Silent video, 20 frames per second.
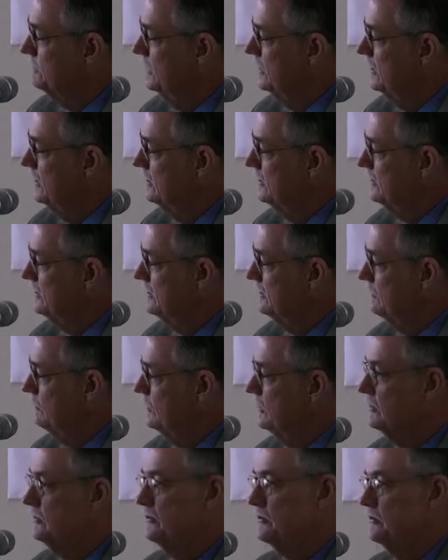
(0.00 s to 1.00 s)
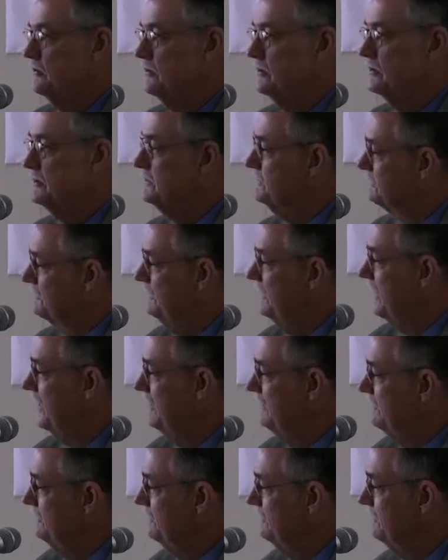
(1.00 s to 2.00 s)
month he went through his
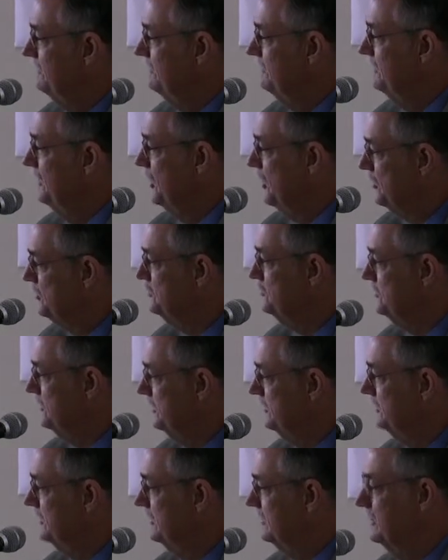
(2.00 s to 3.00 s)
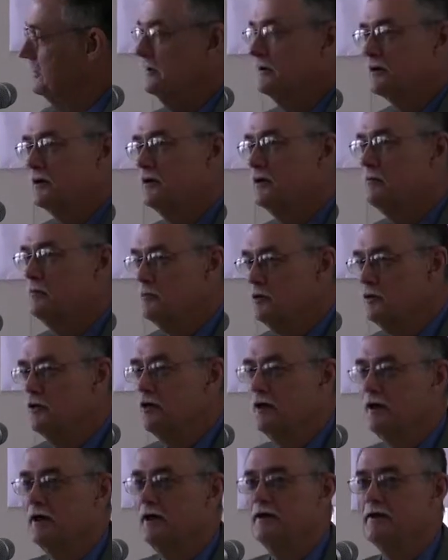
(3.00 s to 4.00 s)
500th
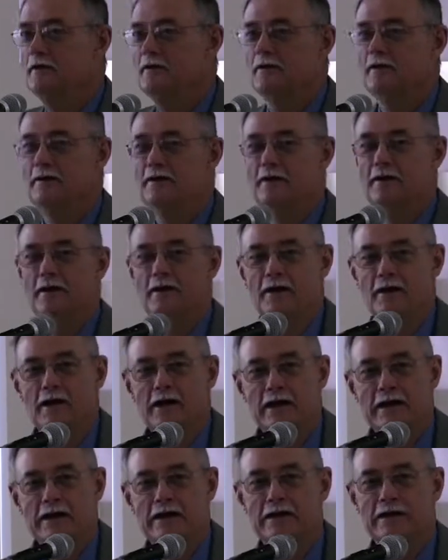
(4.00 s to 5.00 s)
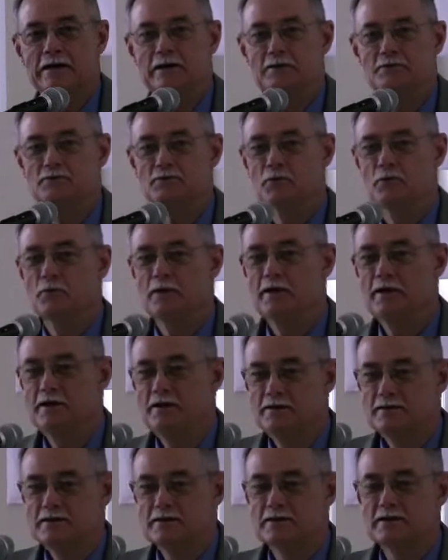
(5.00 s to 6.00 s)
community. So
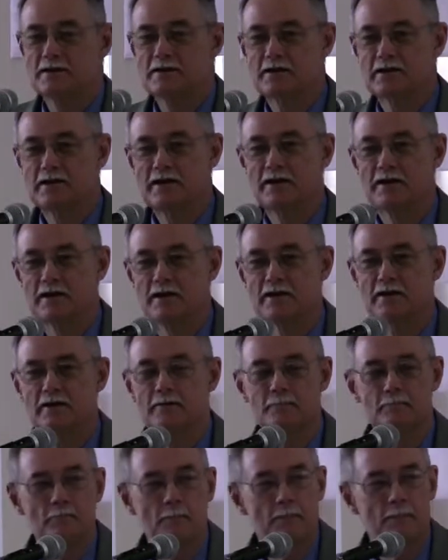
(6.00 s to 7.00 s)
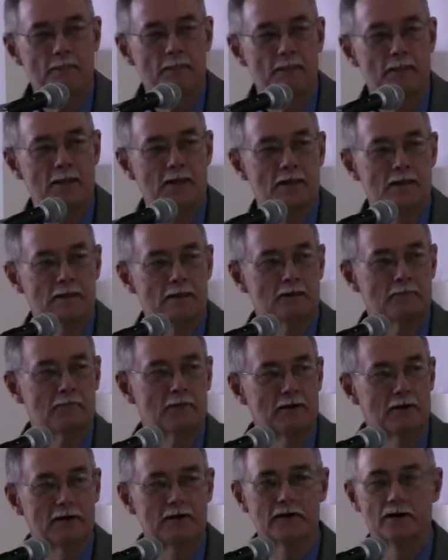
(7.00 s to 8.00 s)
he's getting a
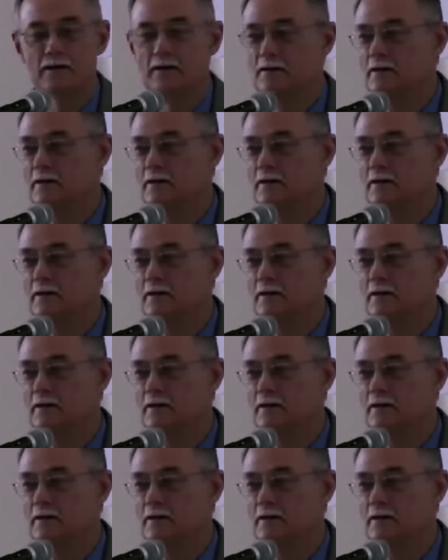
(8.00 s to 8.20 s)
really